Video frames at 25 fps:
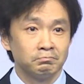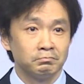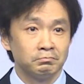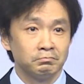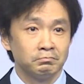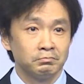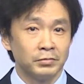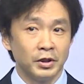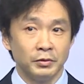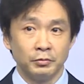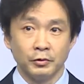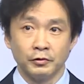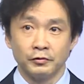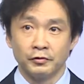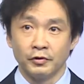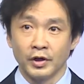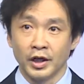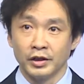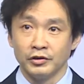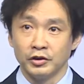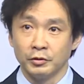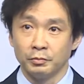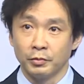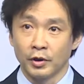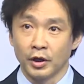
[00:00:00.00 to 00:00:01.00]
people
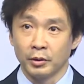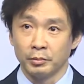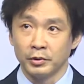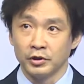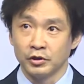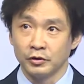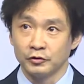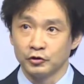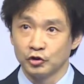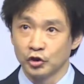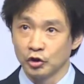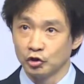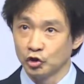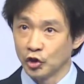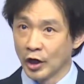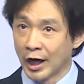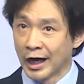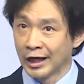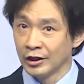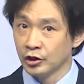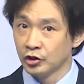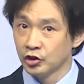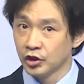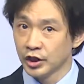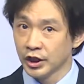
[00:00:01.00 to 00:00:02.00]
from Department of
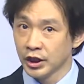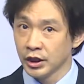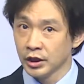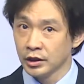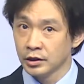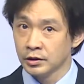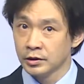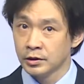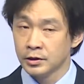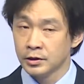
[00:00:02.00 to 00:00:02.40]
Sociology,